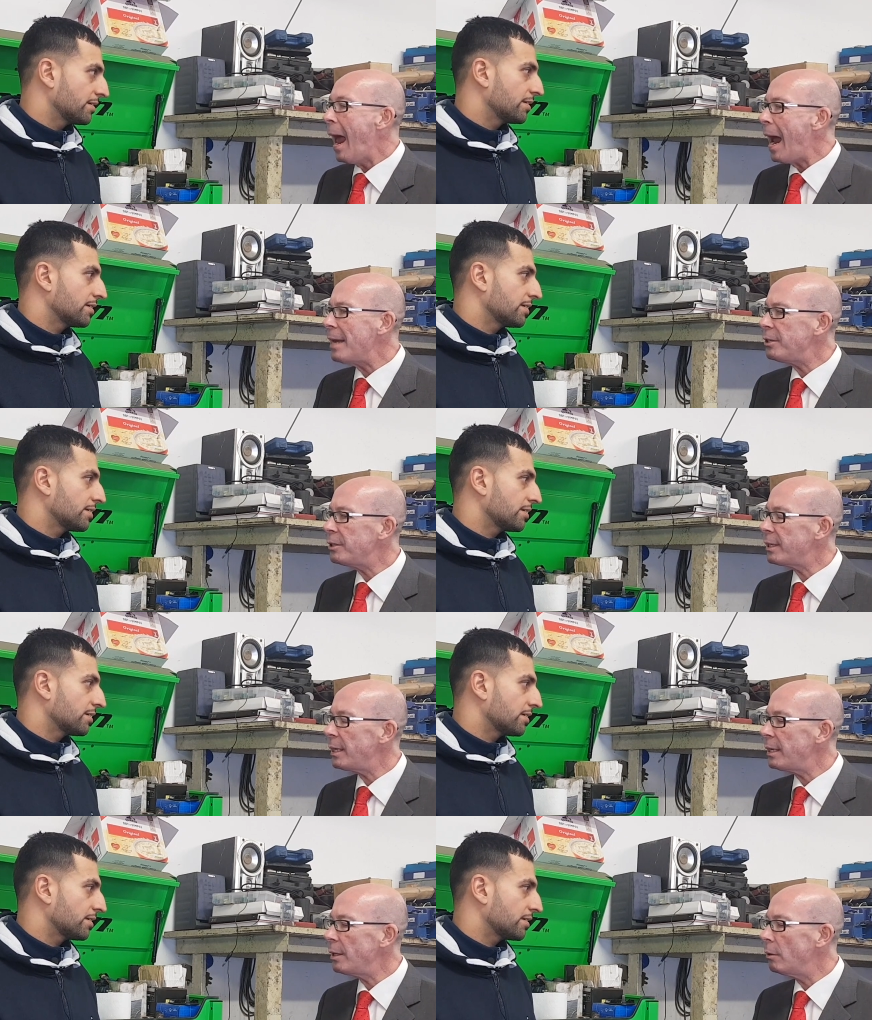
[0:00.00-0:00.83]
Speaker 1: How do you
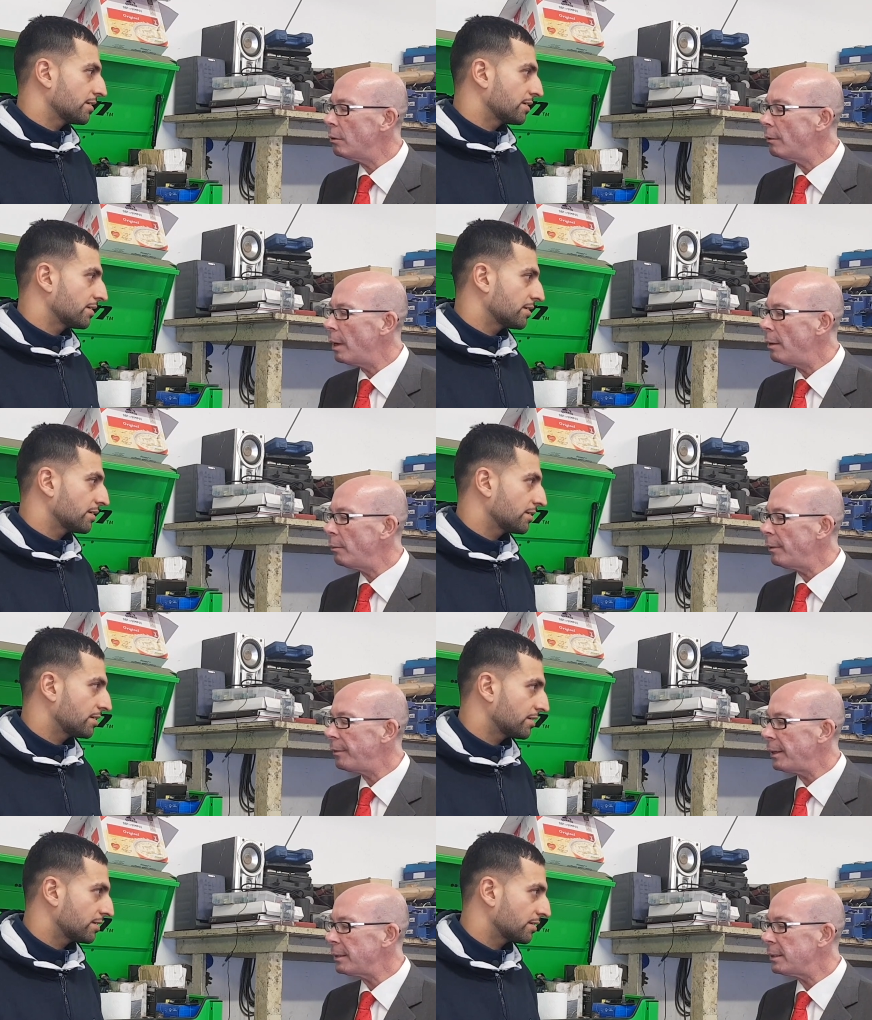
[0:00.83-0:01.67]
see your um, with
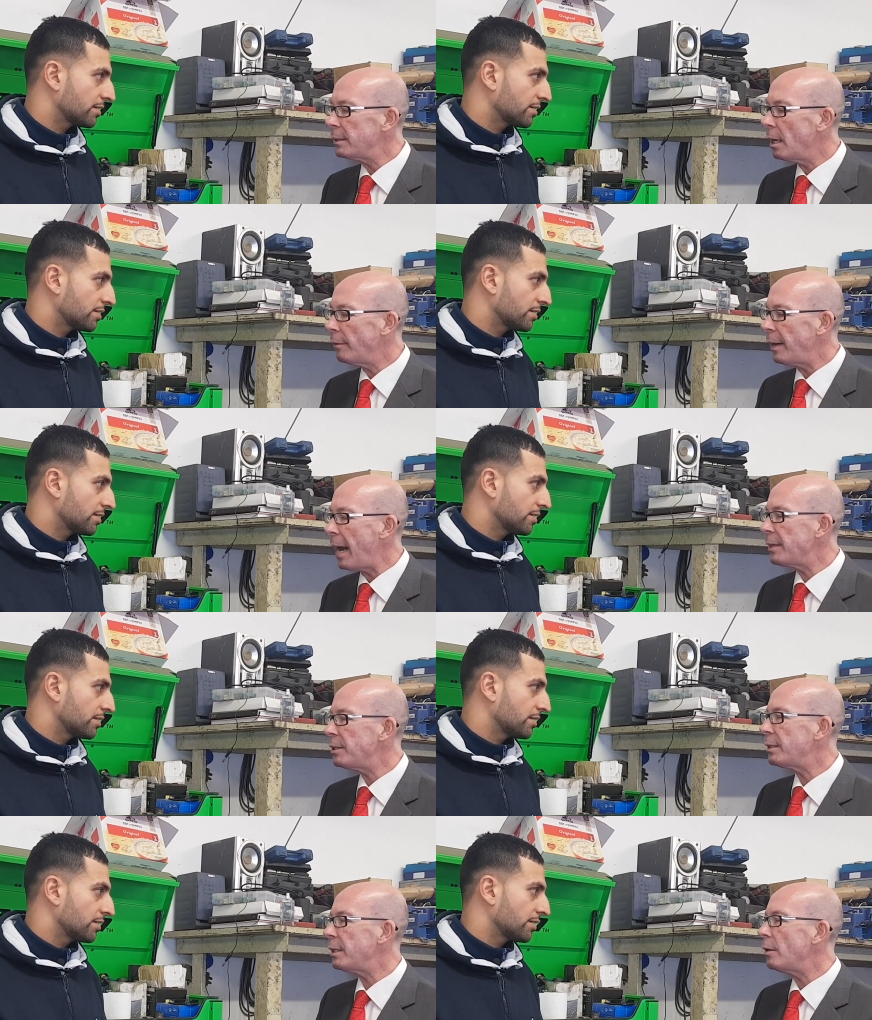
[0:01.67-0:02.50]
things in Dartford? How
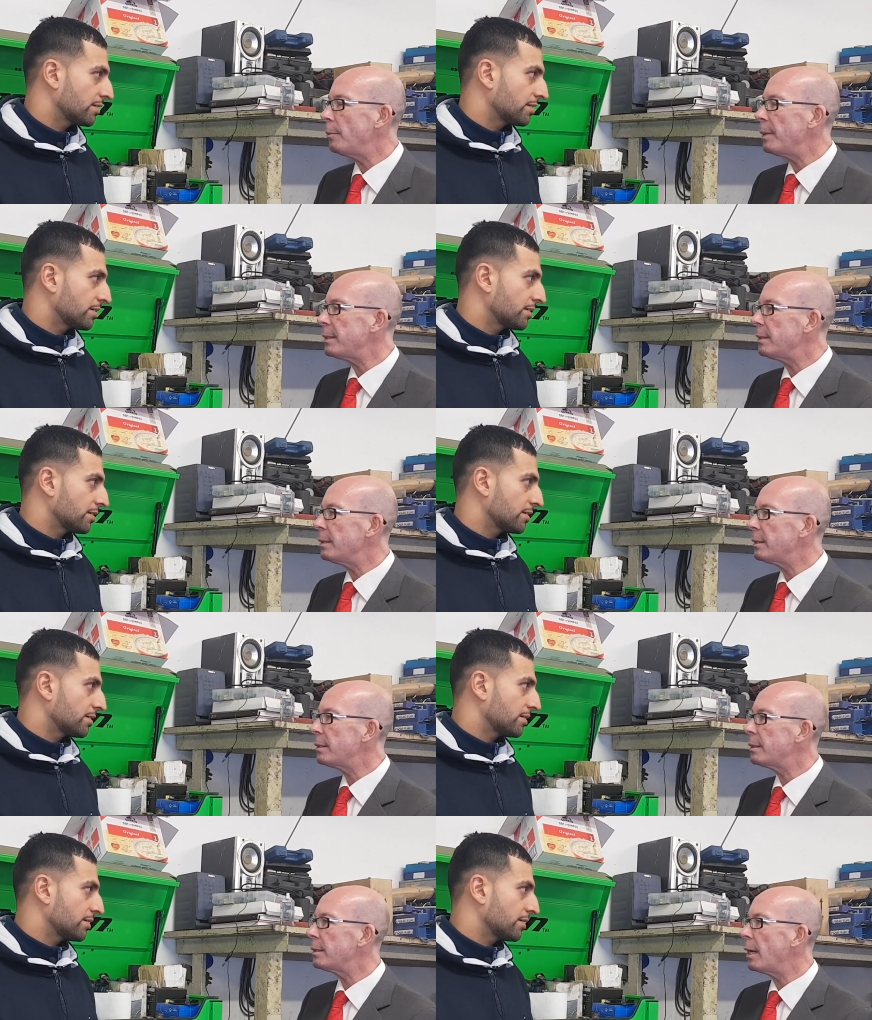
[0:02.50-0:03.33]
do you see your
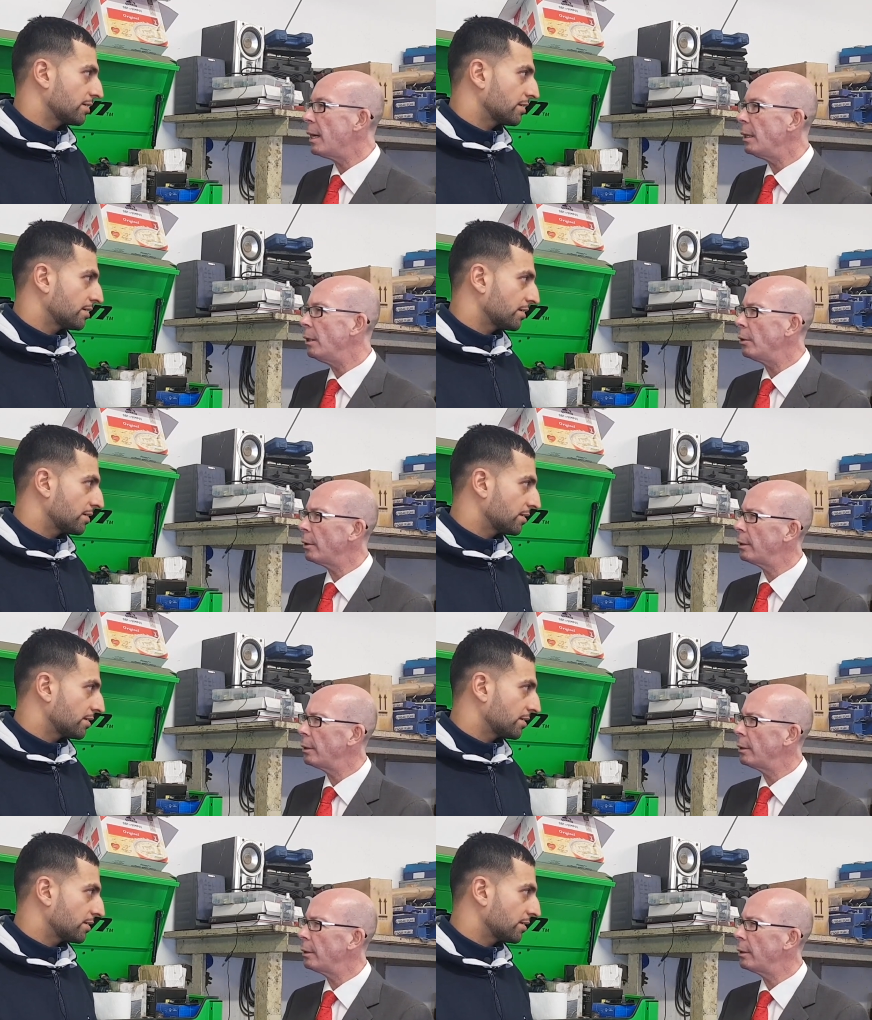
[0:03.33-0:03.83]
business uh, look